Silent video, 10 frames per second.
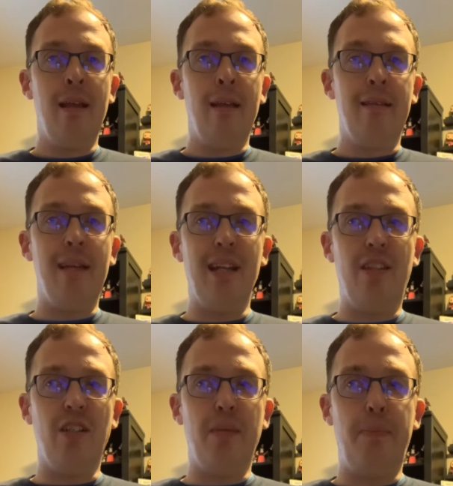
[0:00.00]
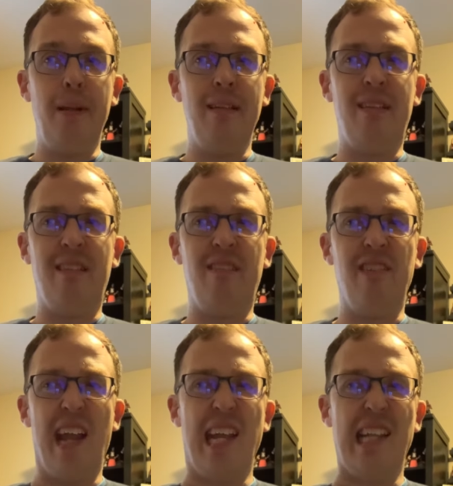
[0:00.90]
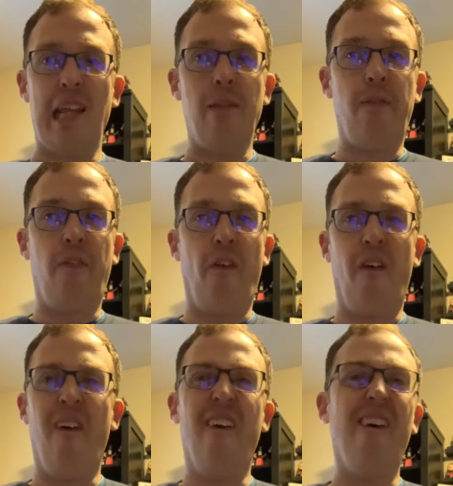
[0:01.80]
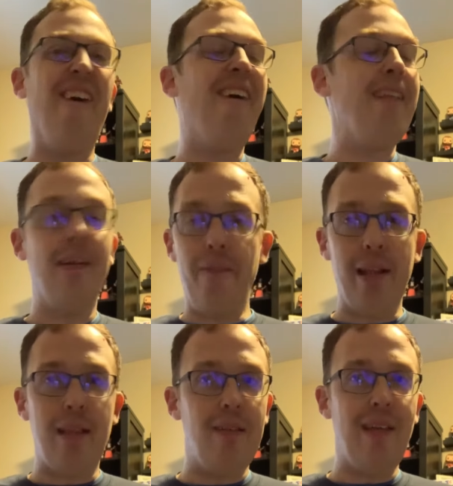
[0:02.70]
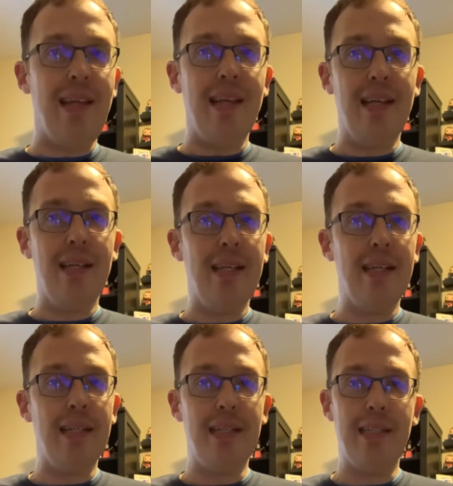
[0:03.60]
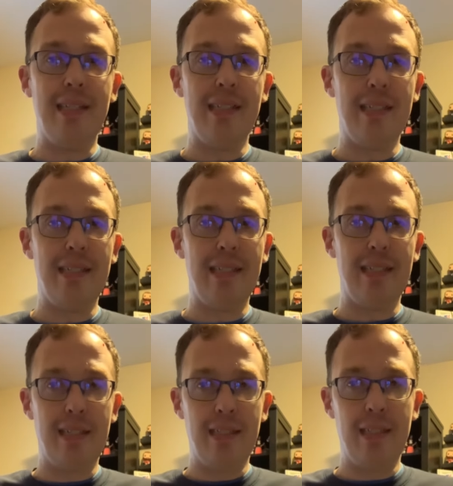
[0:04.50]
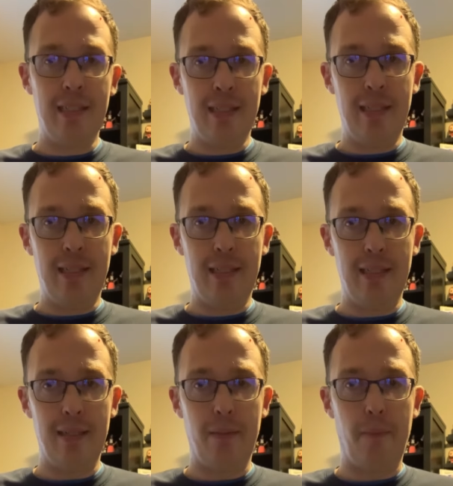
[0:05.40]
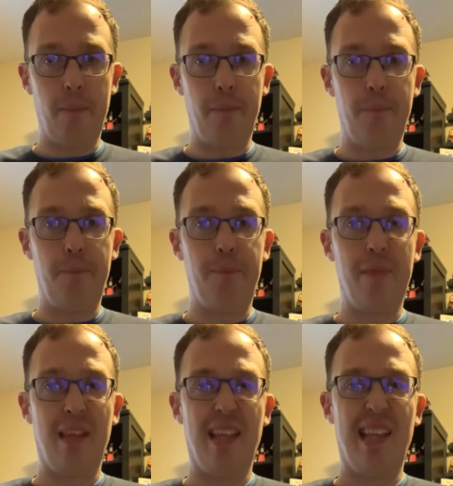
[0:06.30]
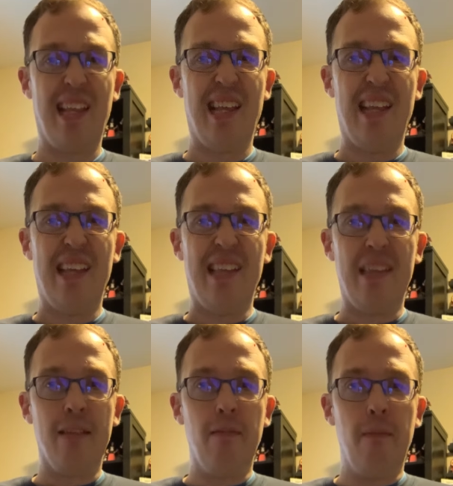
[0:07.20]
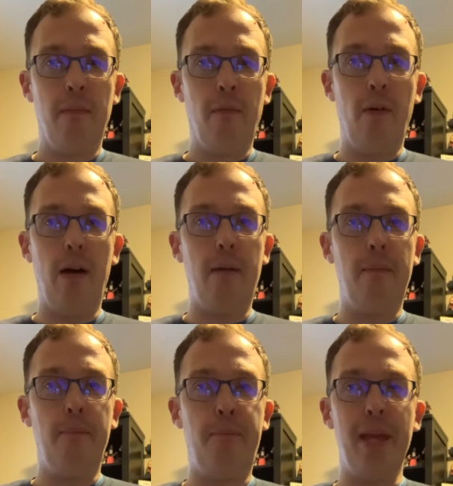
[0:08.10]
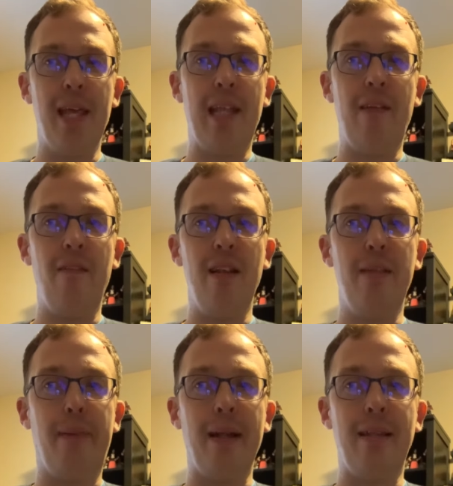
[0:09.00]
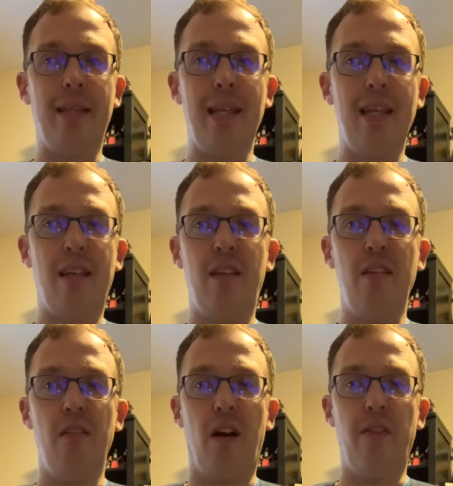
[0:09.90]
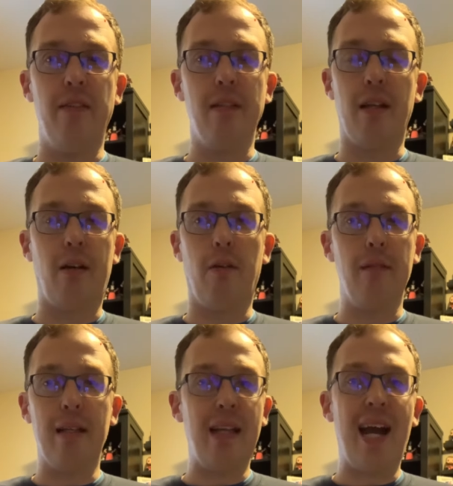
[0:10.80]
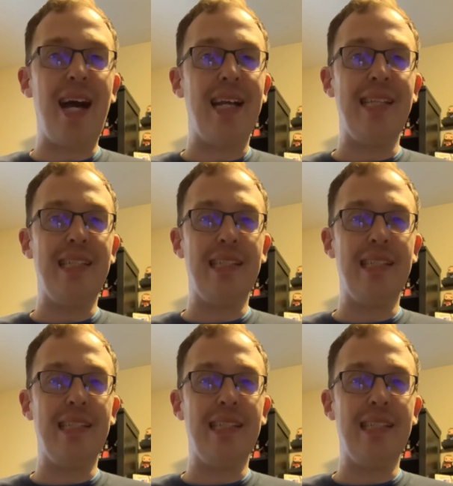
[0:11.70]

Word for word: Santos pins Dragon Lee for the victory. Hey, great pin, Santos. How about the ladies? Well, Bayley wins by DQ over Dakota Kai.